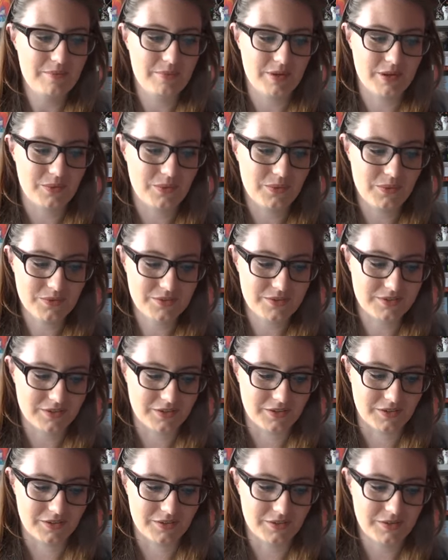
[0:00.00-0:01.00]
but
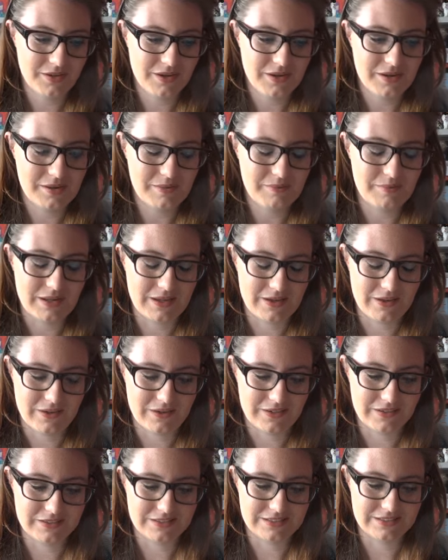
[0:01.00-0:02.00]
also
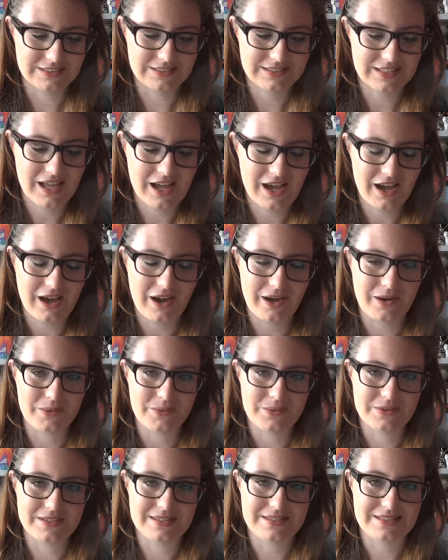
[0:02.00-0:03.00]
because I
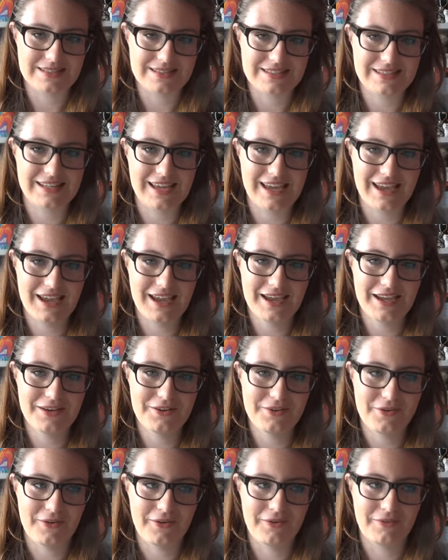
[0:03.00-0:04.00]
was
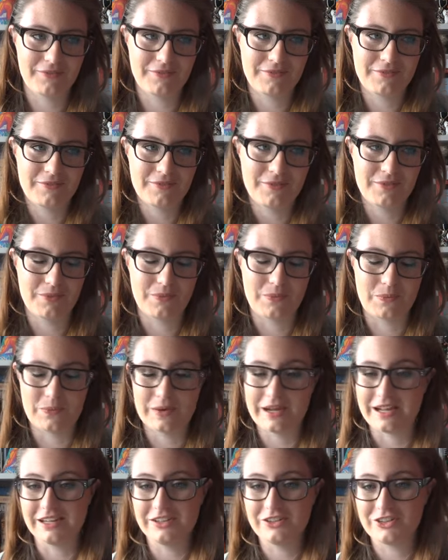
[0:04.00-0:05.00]
scared of the
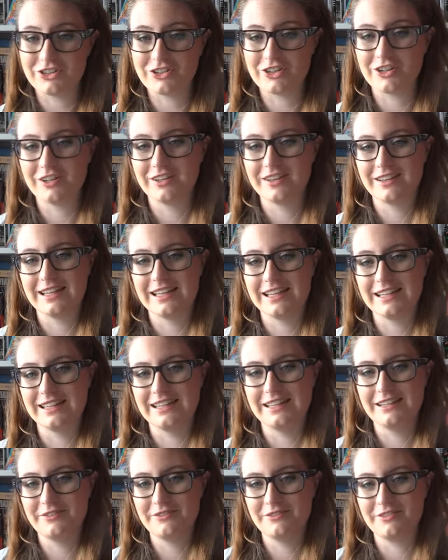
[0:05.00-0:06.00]
witch that
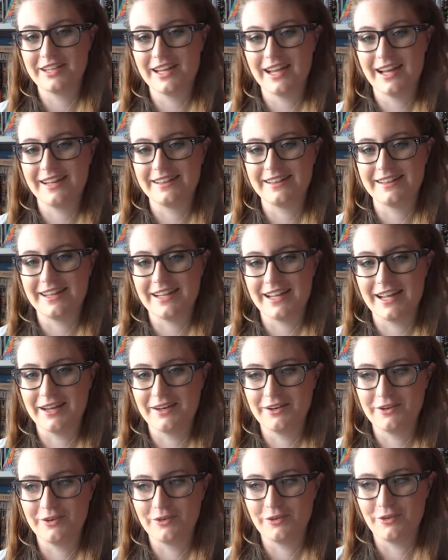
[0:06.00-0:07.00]
lived at the
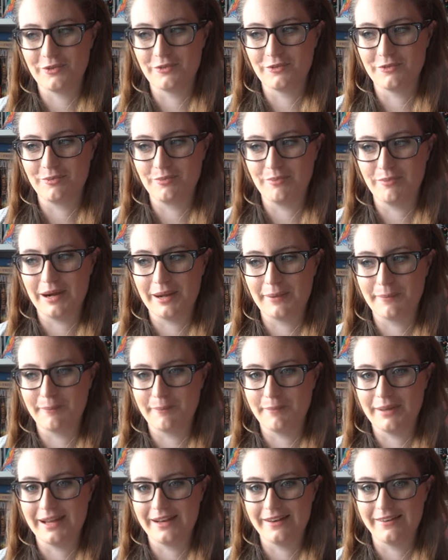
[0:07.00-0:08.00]
end of my
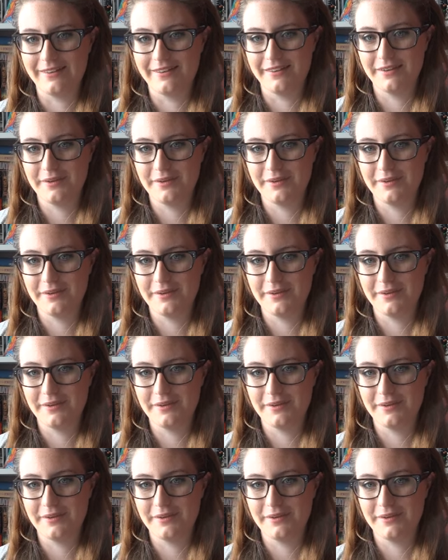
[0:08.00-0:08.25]
bed.